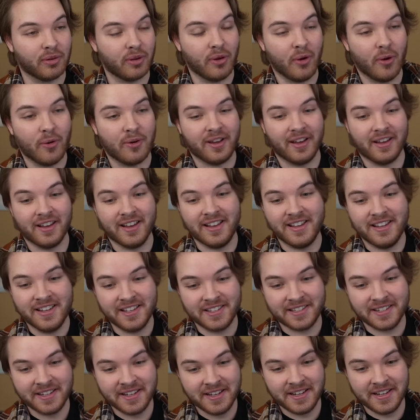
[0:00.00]
Okay,
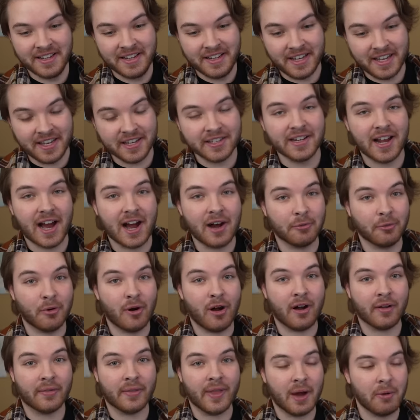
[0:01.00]
he's not
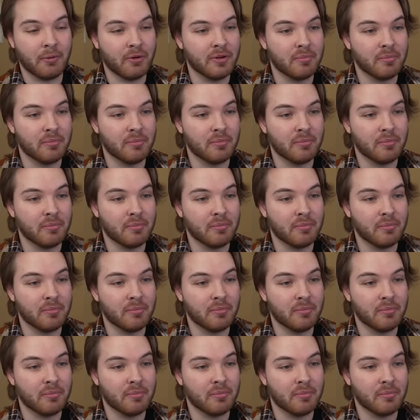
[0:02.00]
wrong. That